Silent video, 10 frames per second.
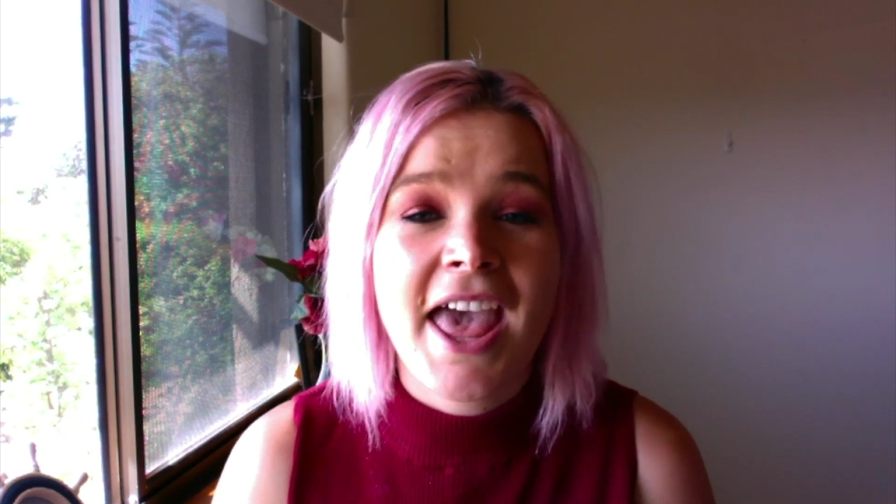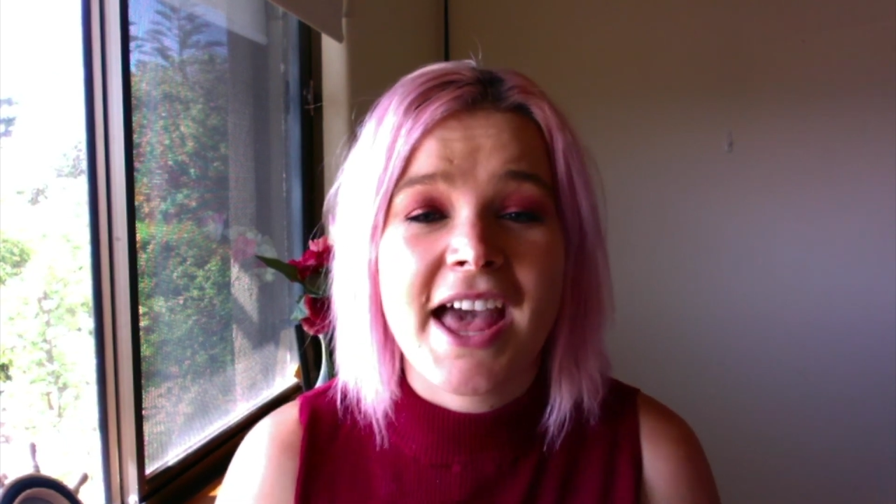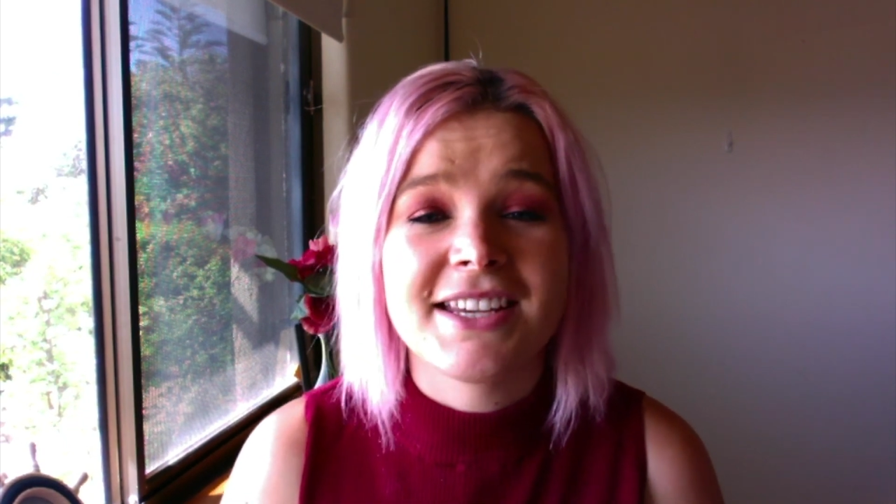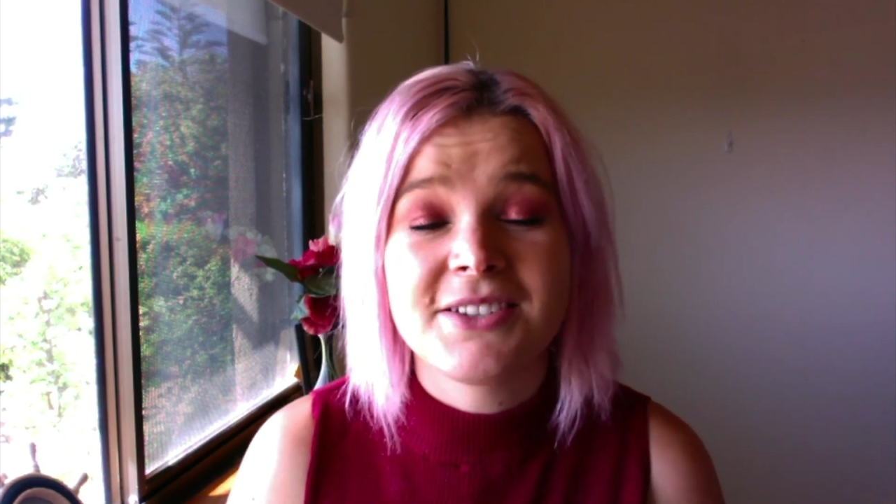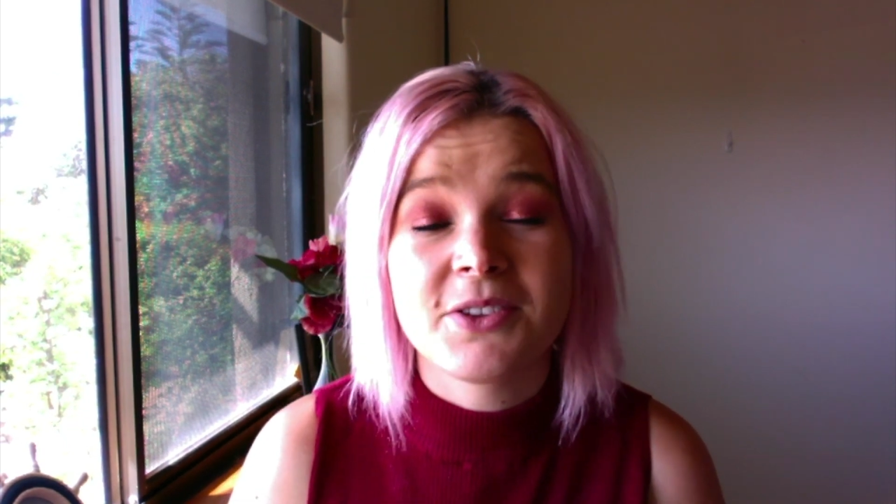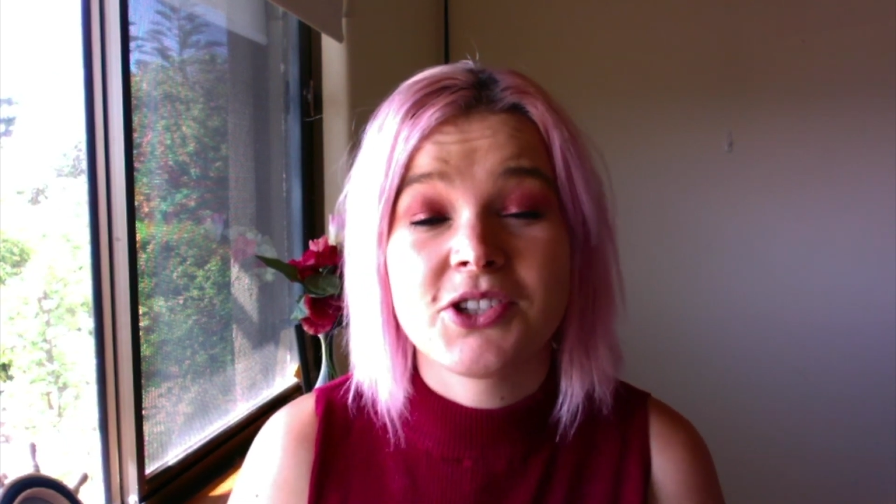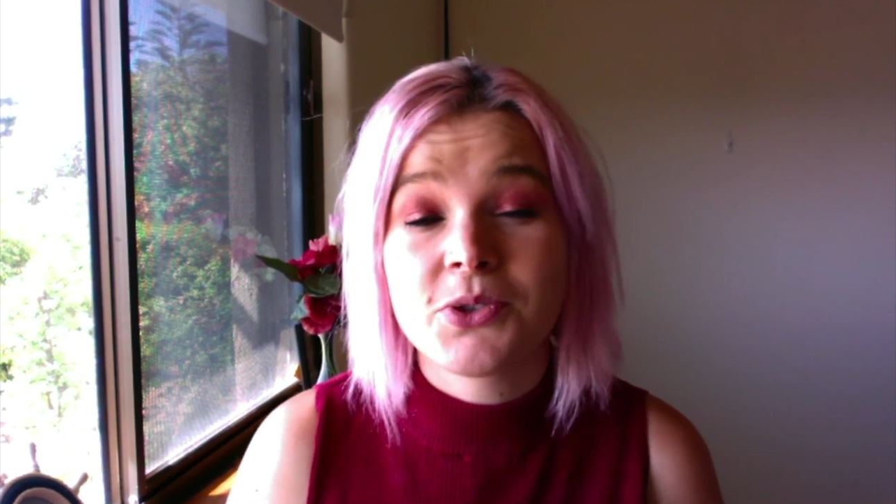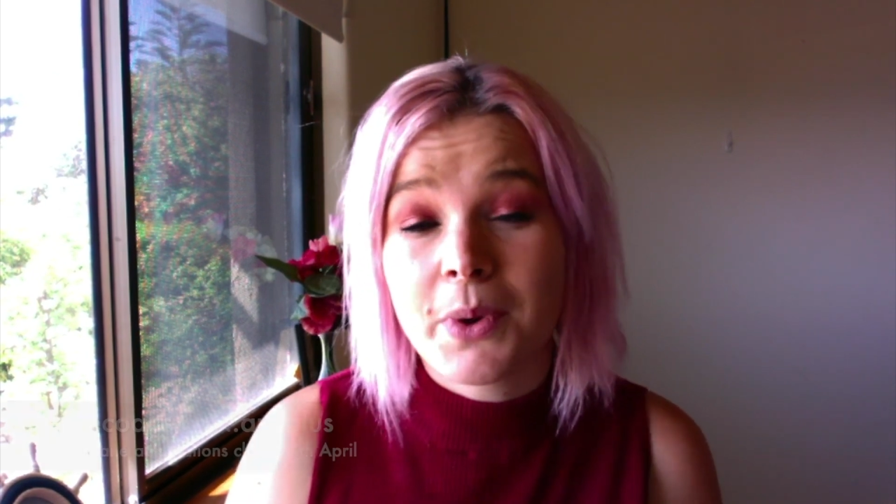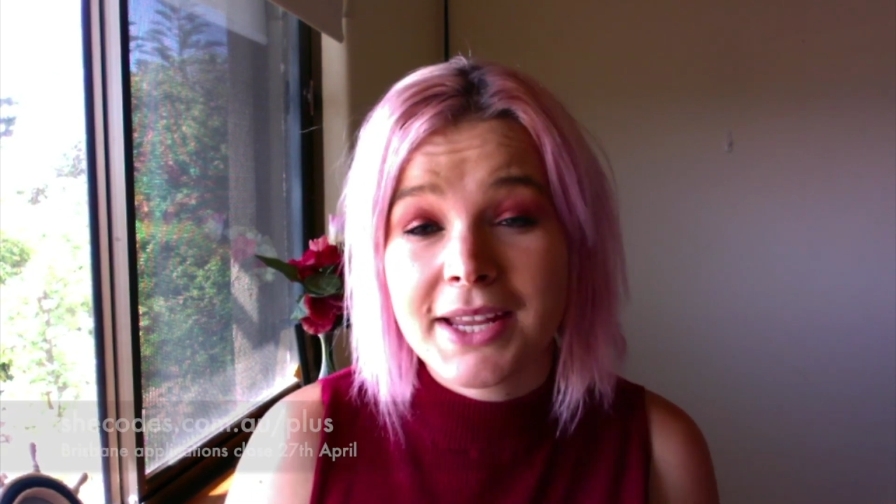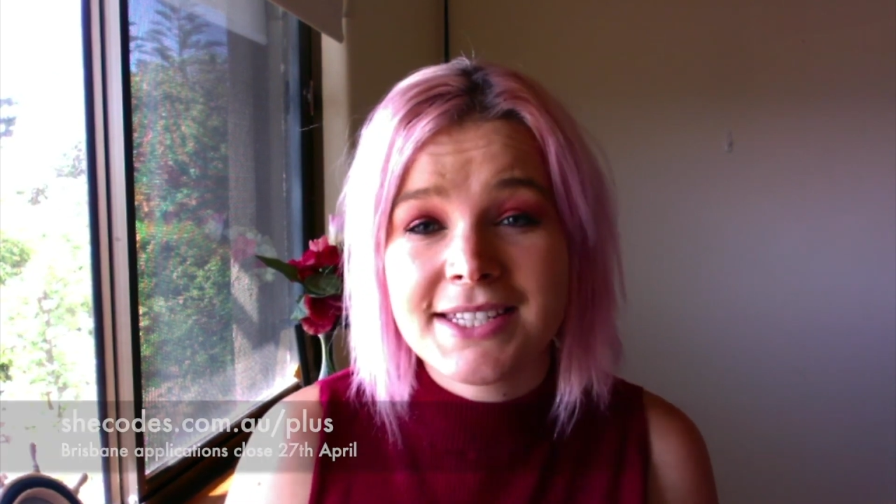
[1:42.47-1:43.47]
until the
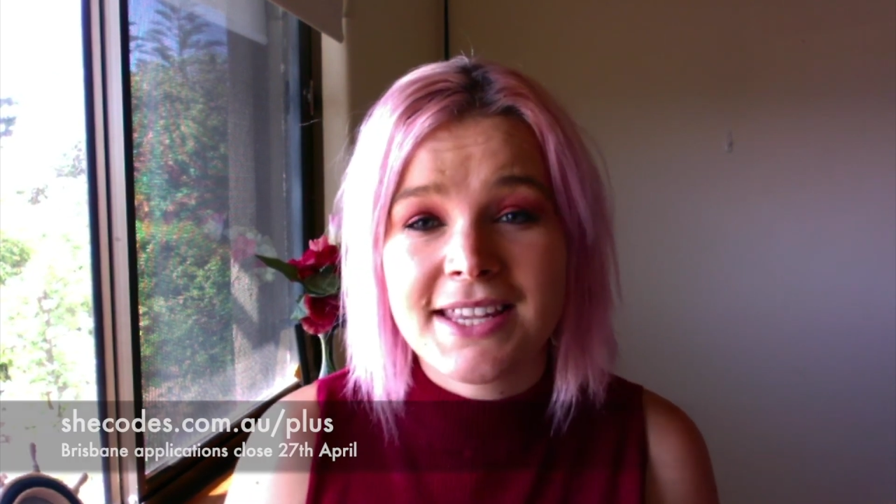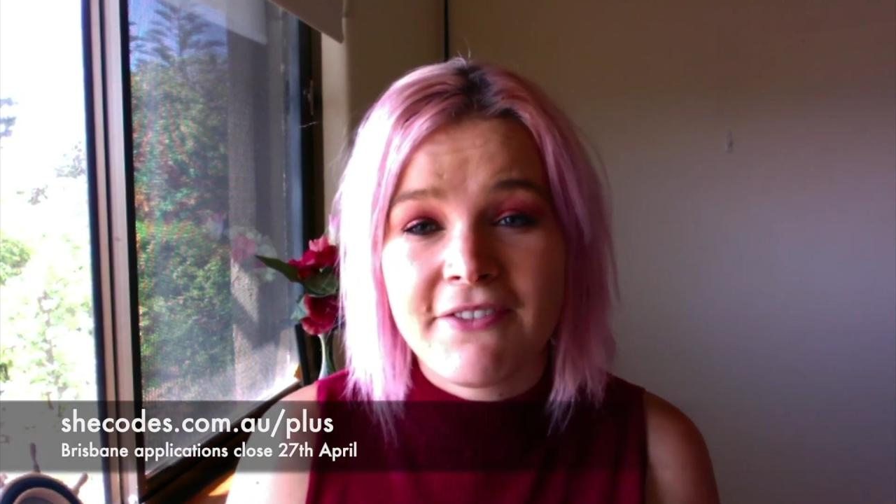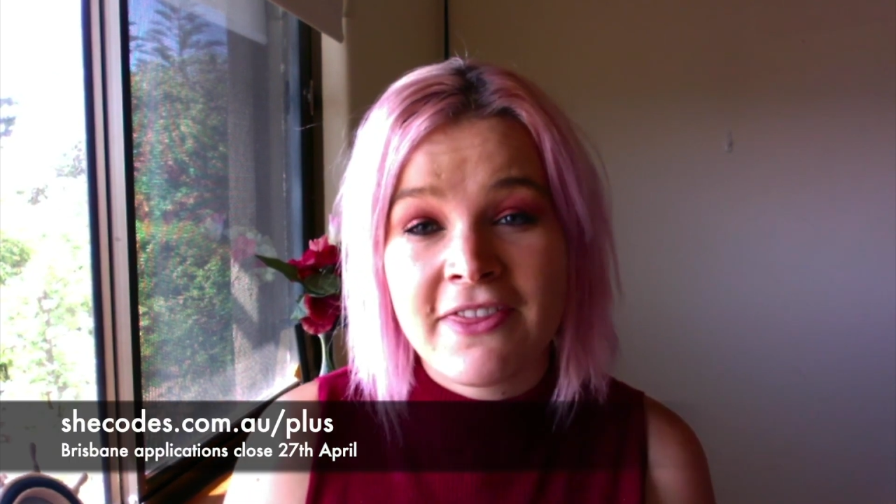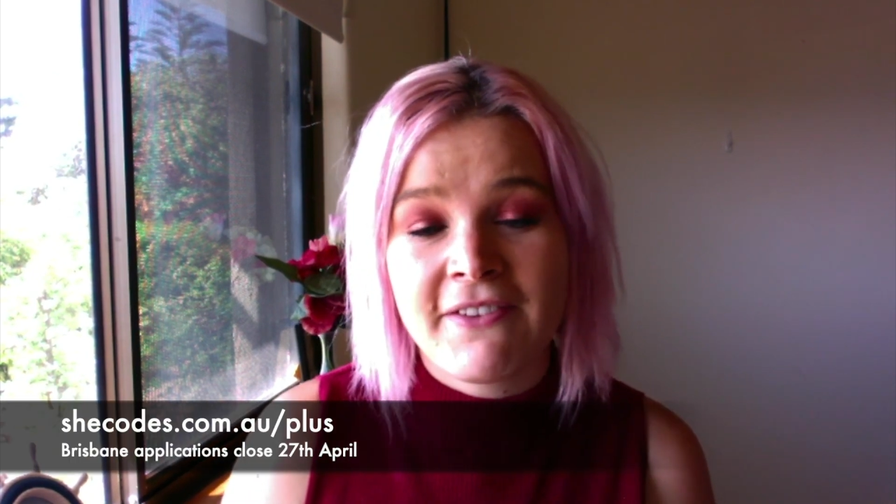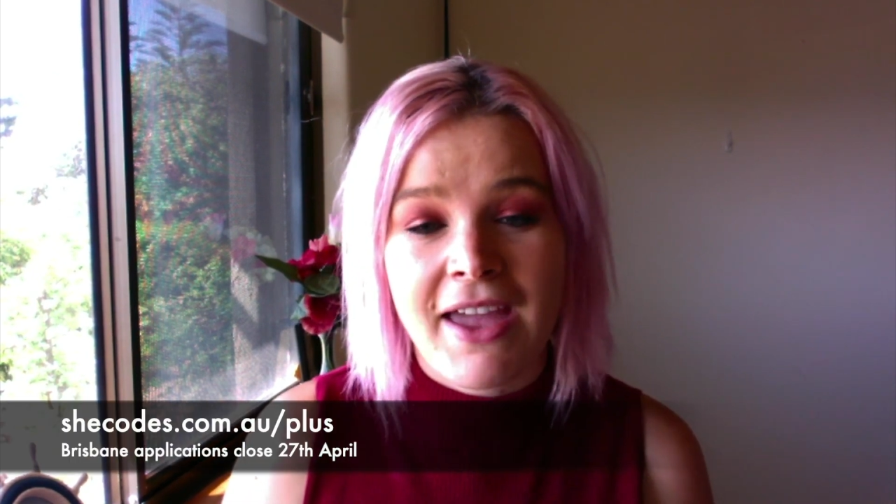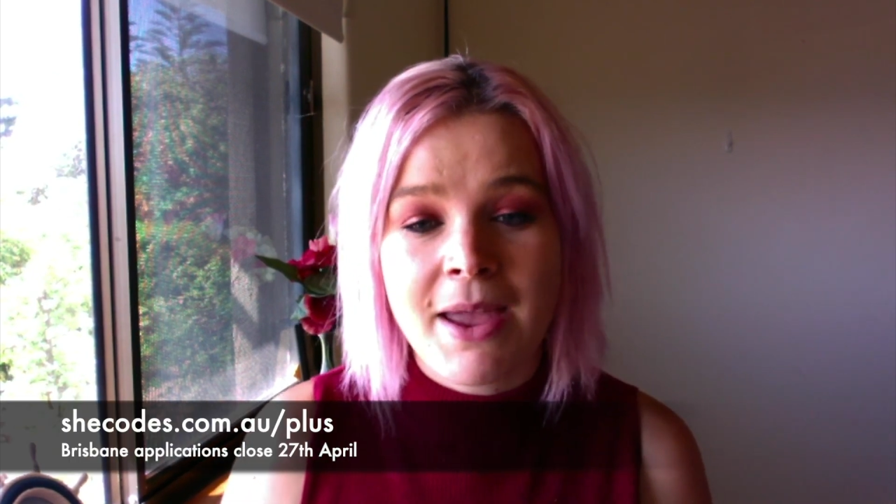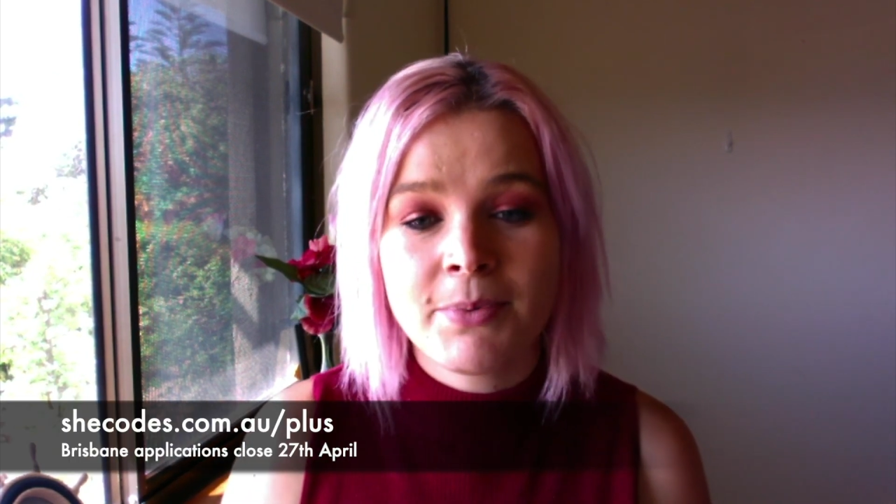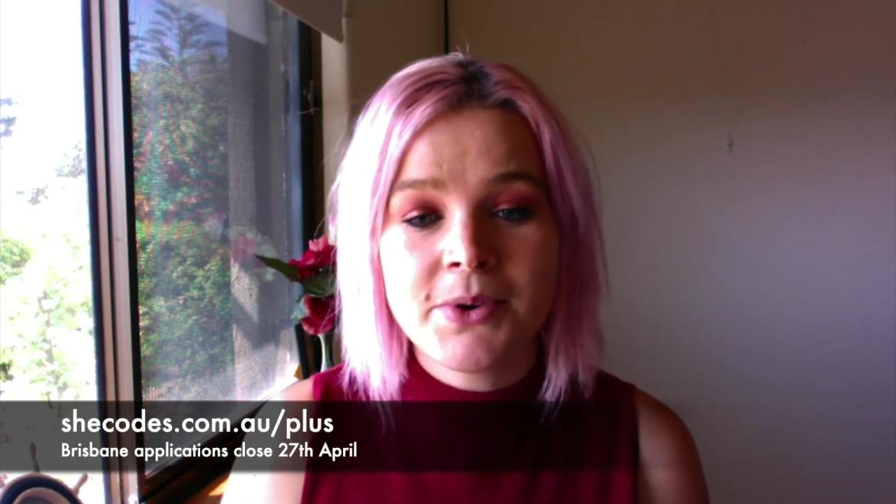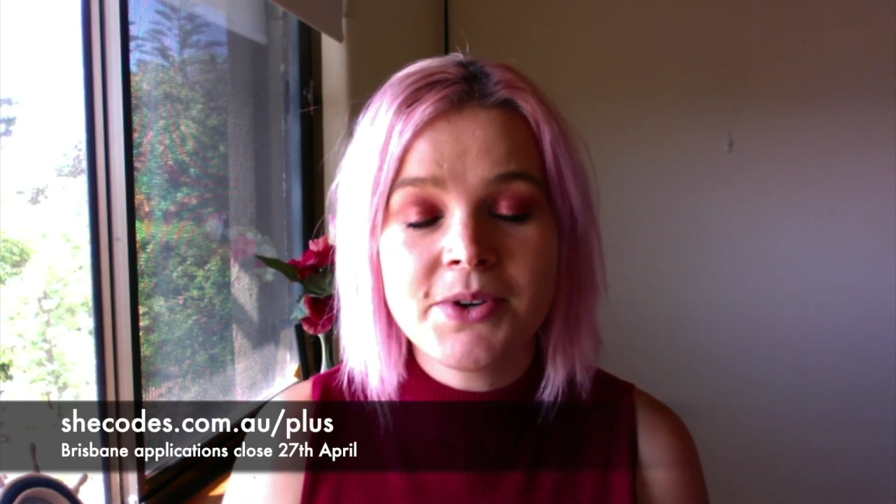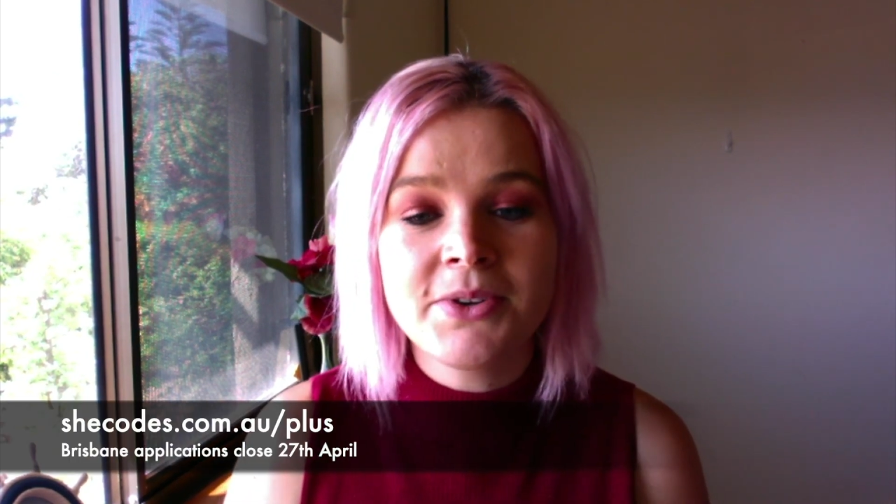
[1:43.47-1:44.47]
27th of
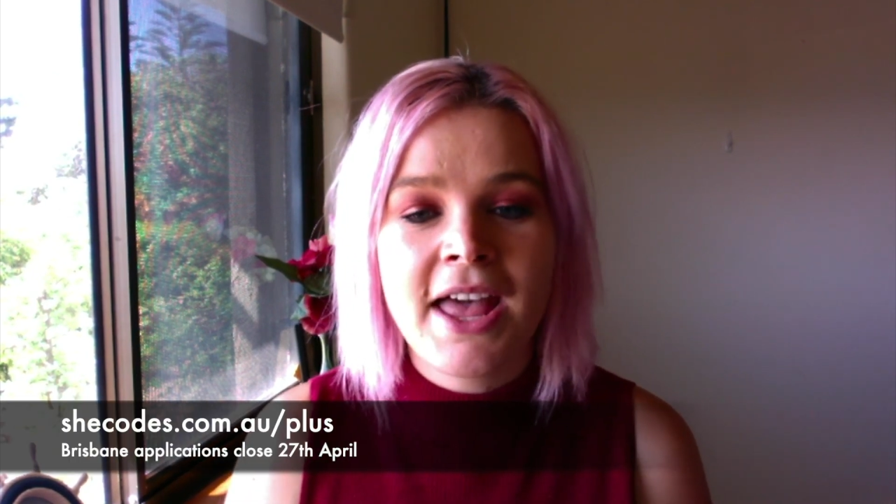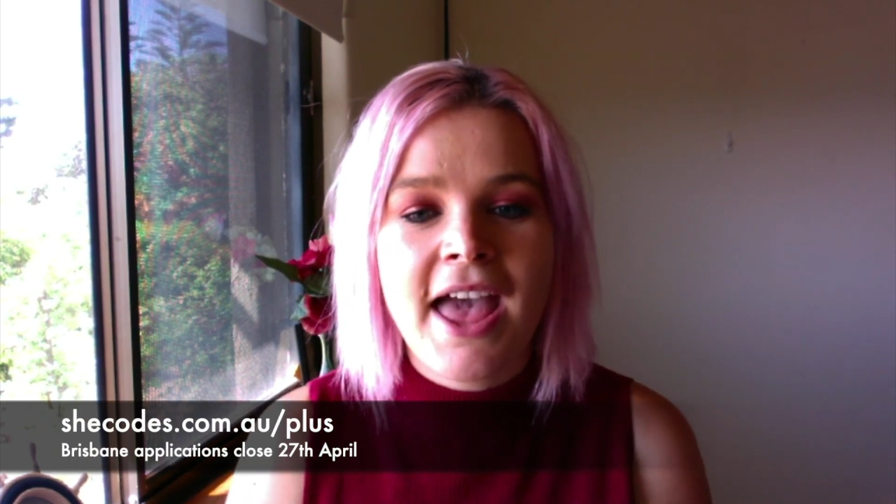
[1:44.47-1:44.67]
April.